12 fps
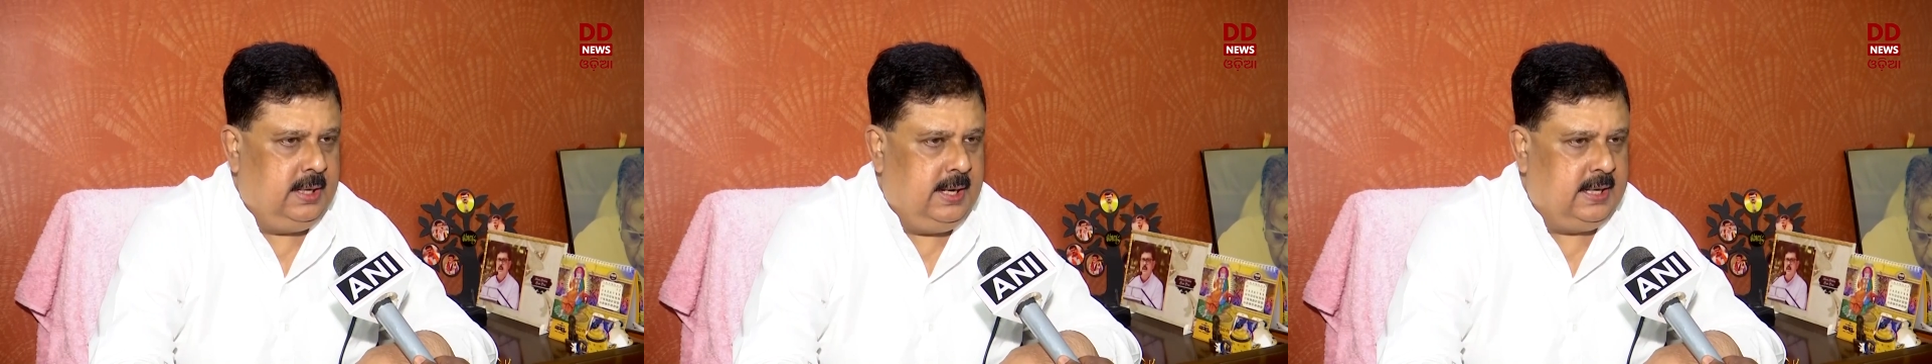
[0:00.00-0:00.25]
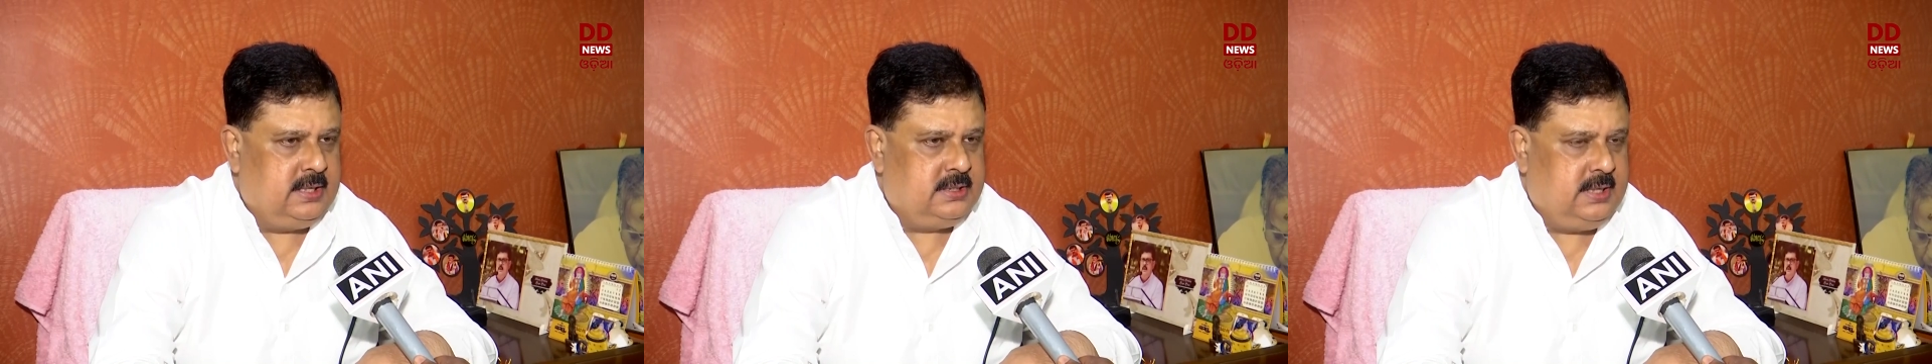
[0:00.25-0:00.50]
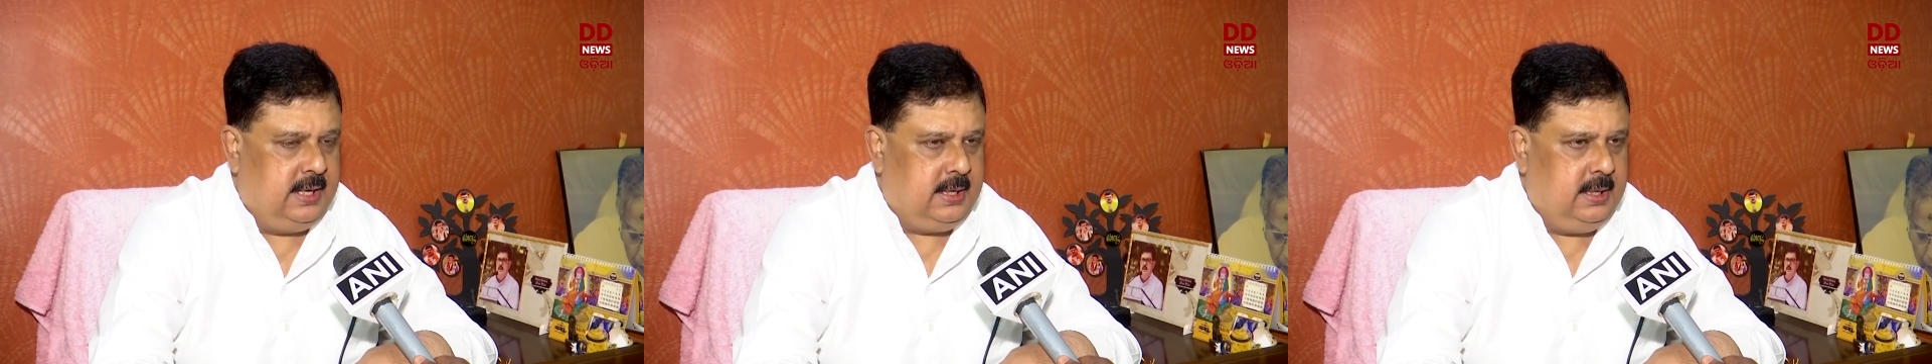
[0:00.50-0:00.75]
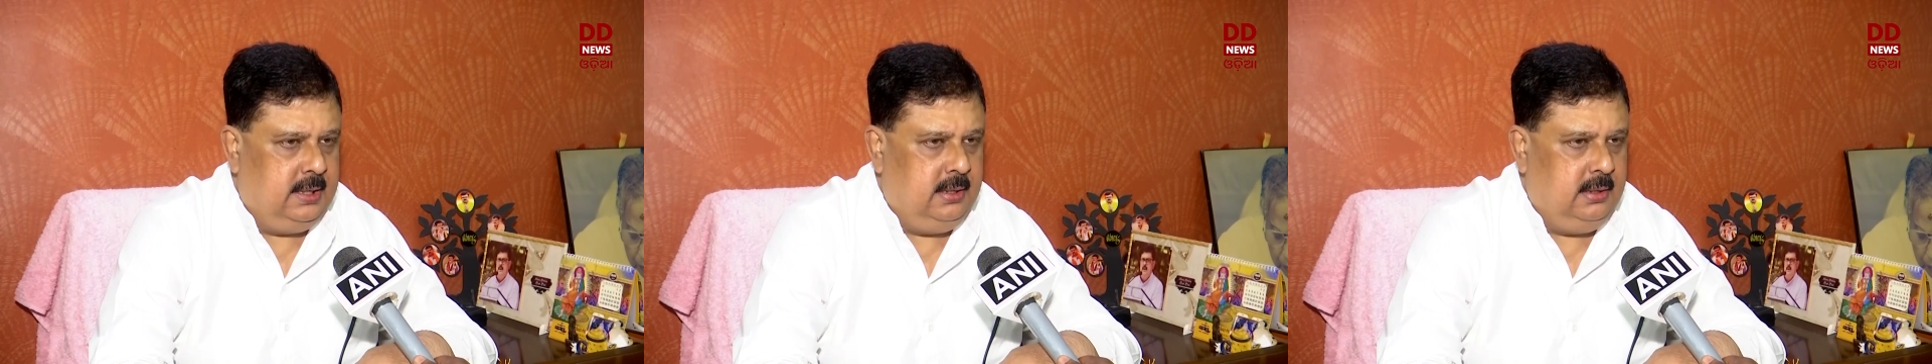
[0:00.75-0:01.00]
He has
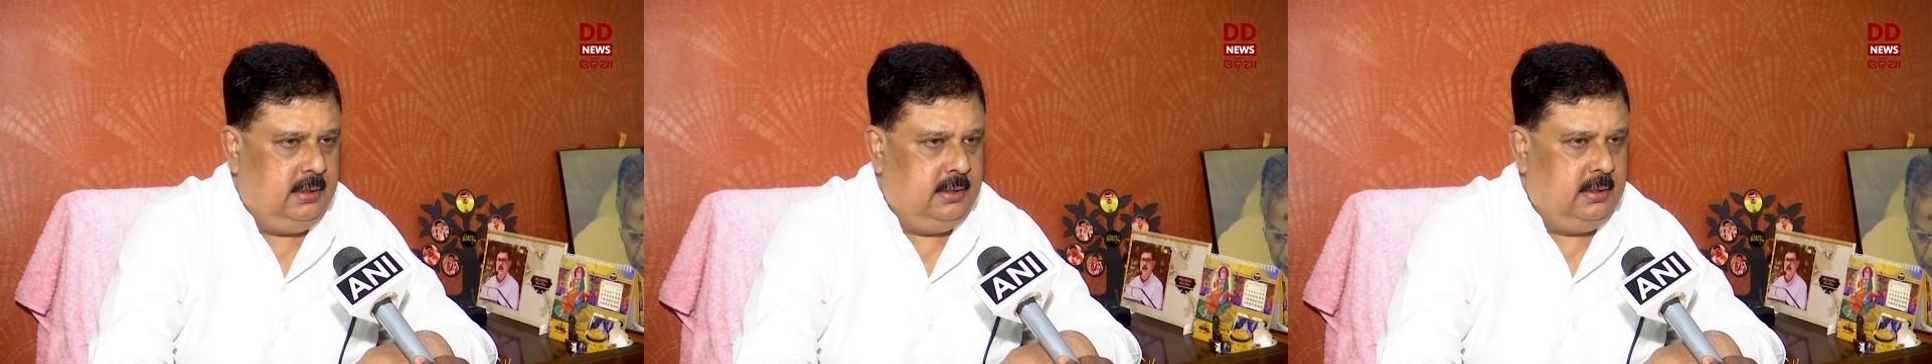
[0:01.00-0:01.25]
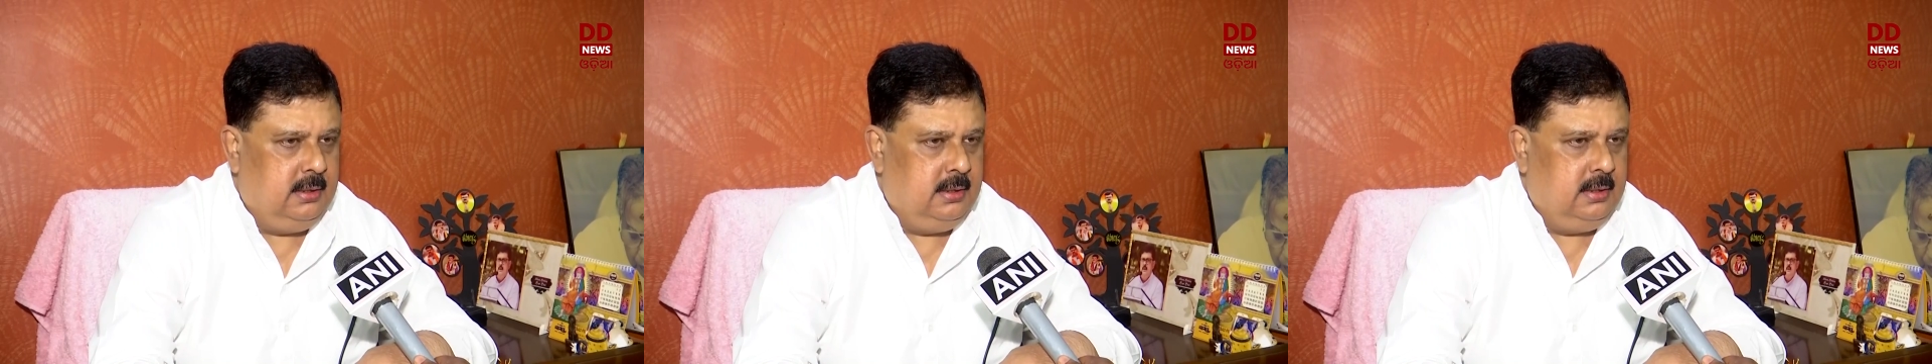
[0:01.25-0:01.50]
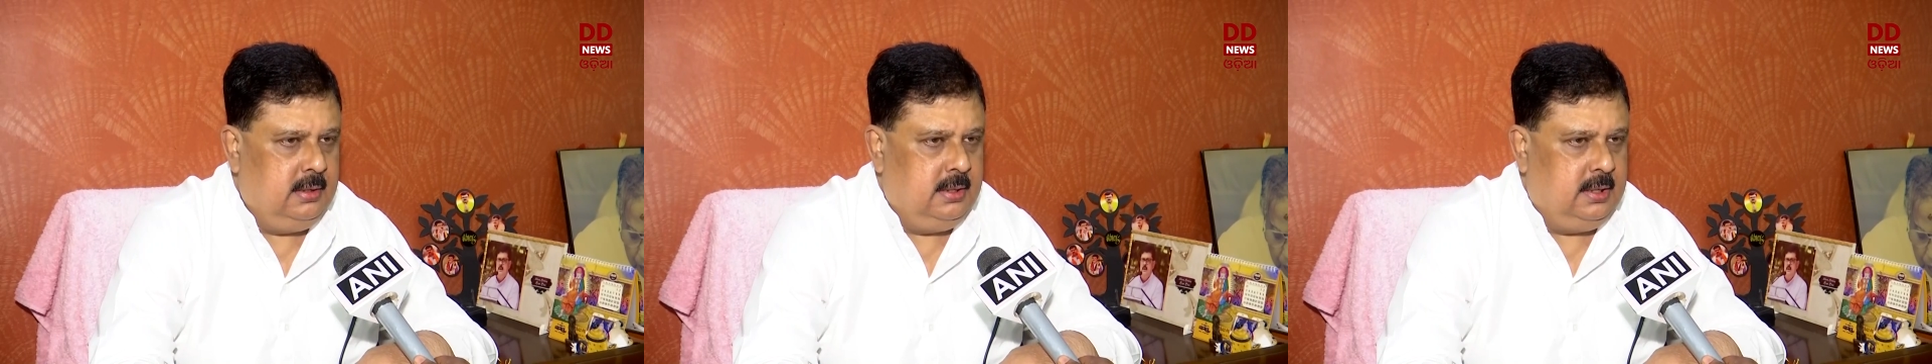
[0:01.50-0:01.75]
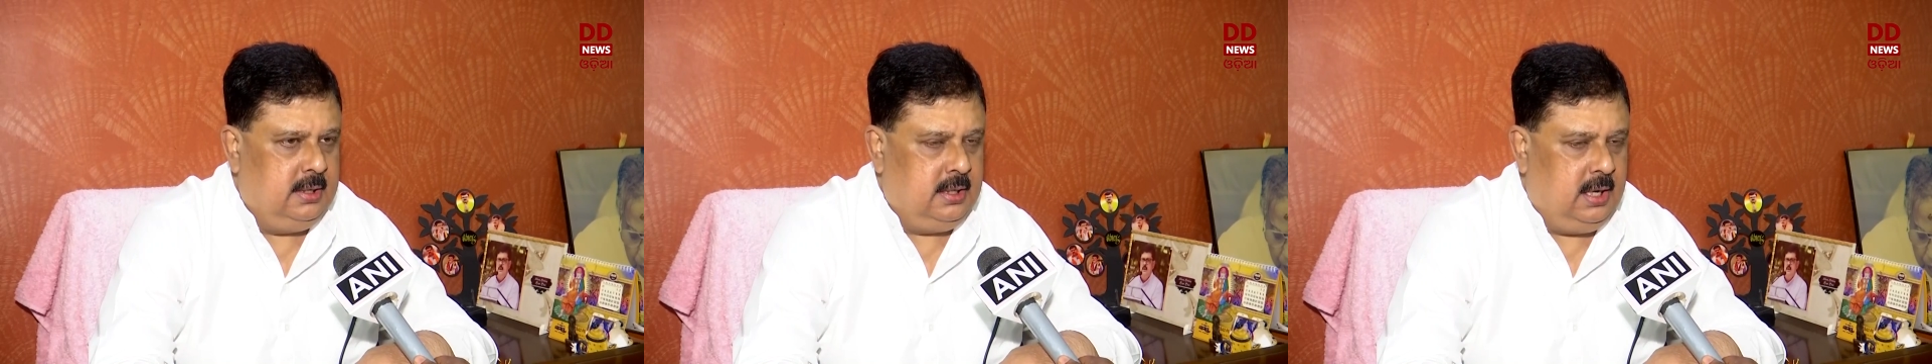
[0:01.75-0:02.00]
taken,
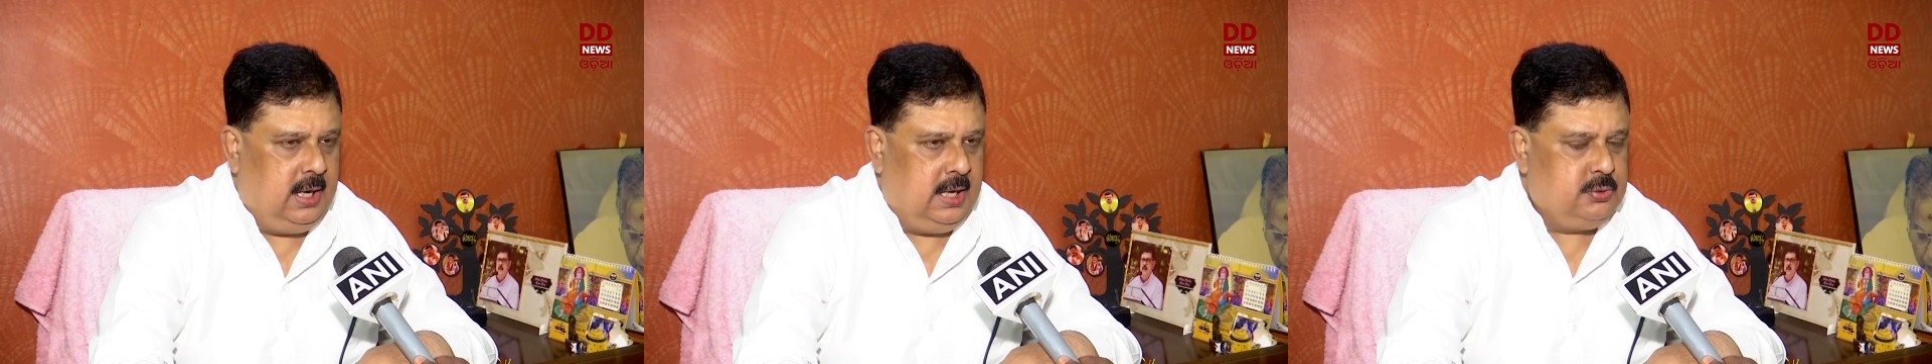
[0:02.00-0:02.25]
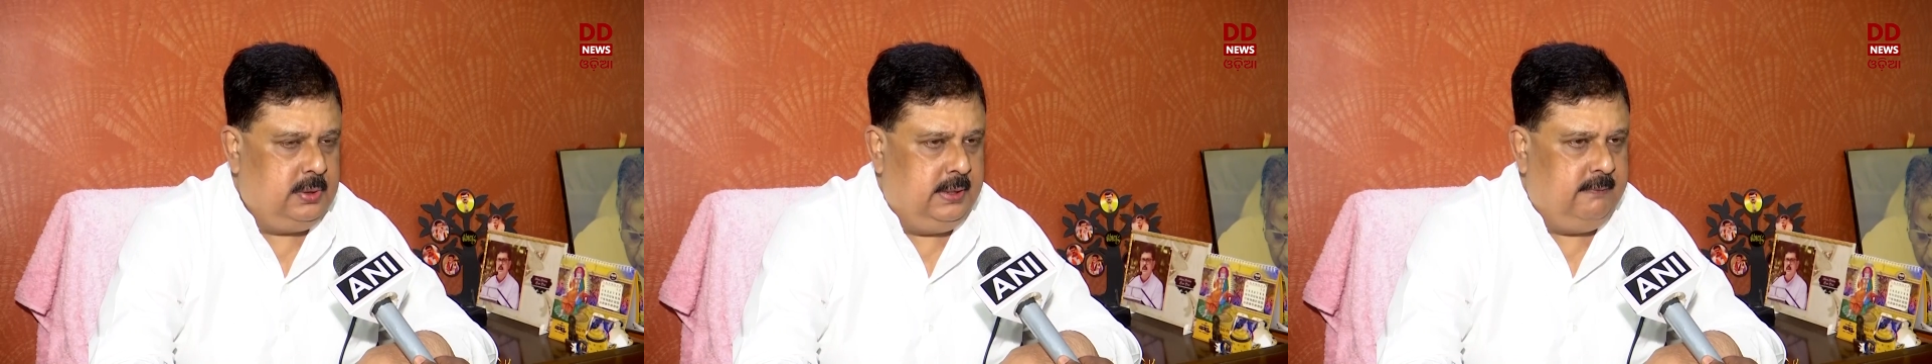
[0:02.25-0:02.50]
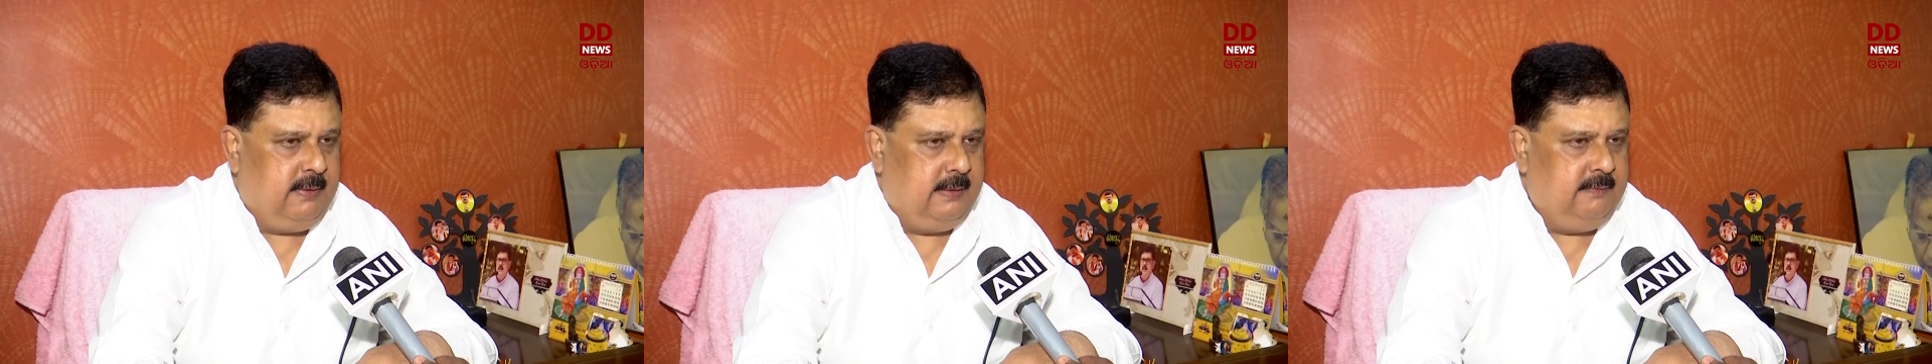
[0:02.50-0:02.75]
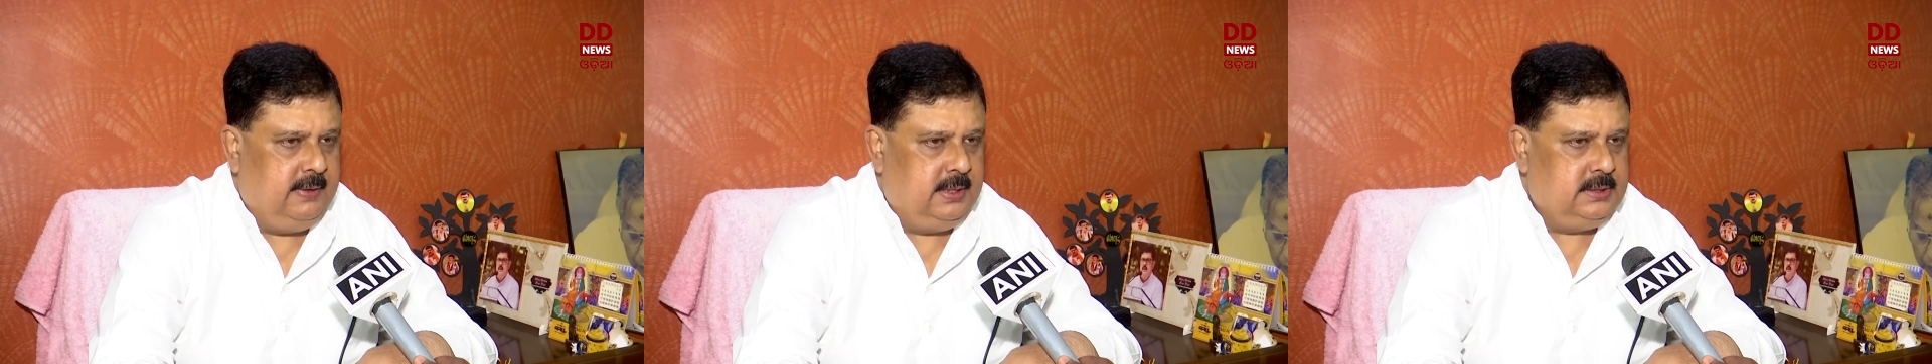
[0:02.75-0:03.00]
in the last 25
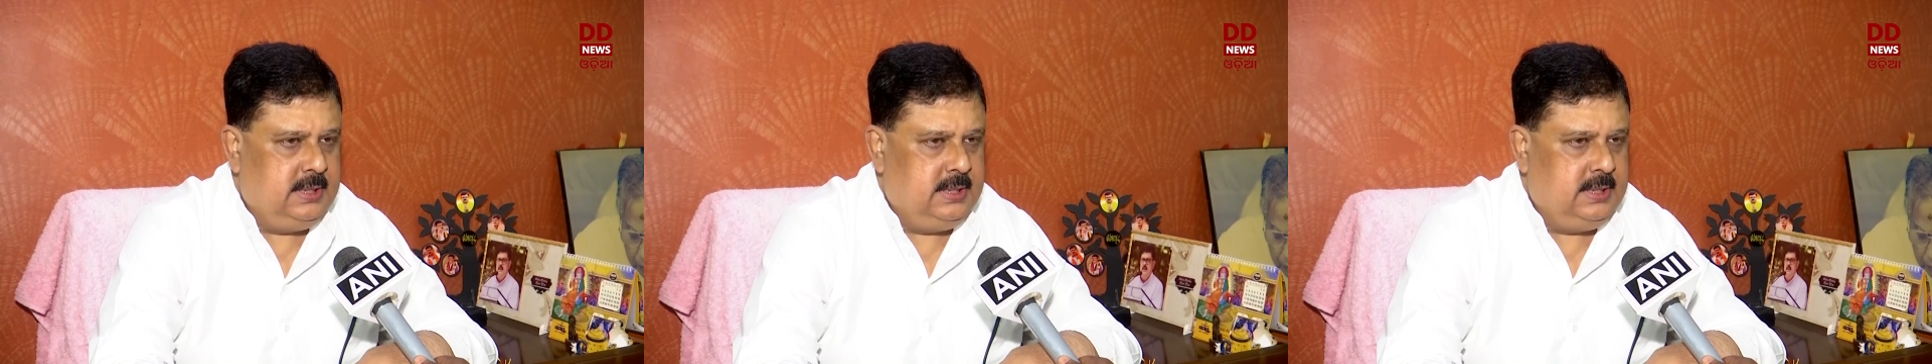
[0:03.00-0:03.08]
years,